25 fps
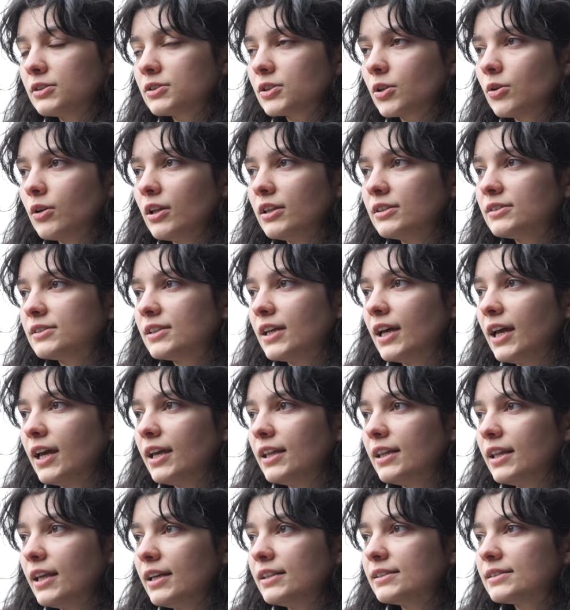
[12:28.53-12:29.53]
So let's say
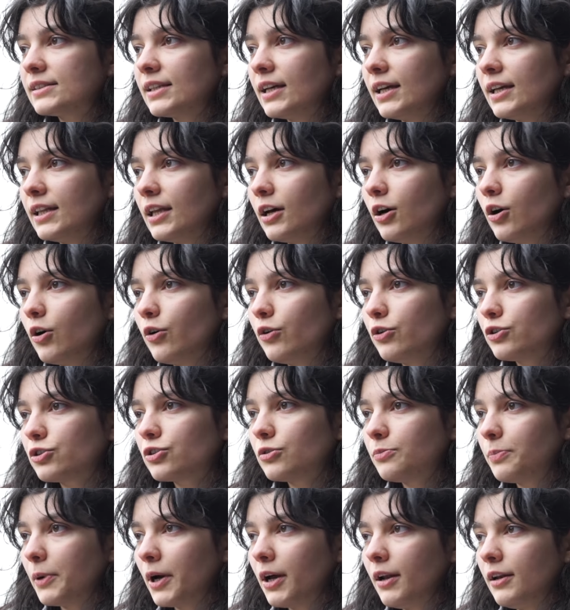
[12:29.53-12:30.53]
they say that, oh, you
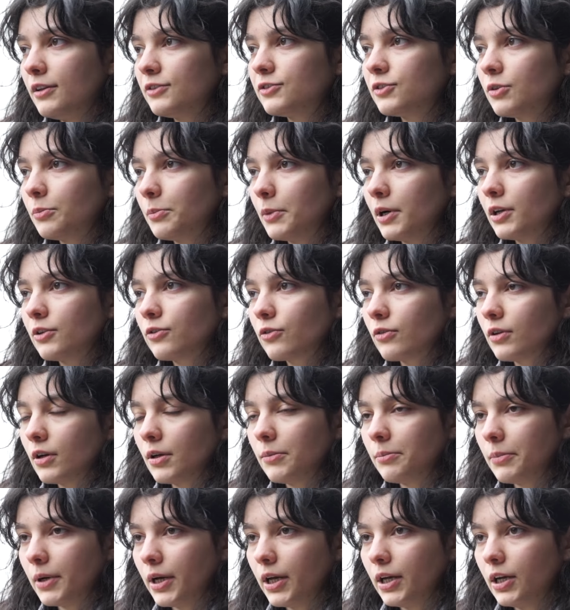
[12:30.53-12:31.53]
should buy this tomato and
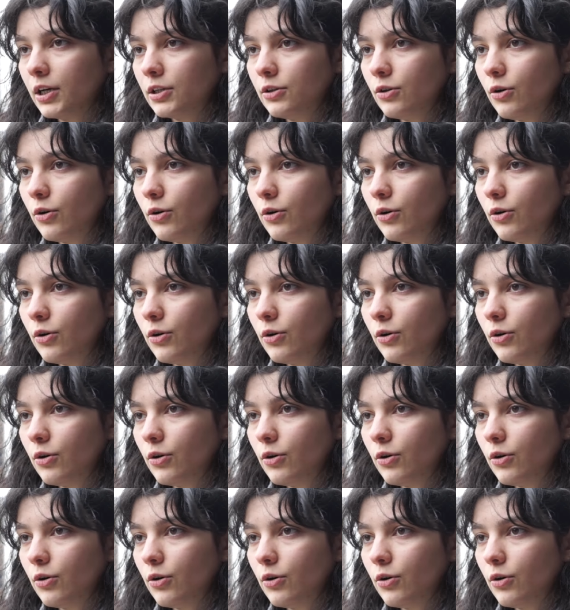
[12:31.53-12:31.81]
I'm buying an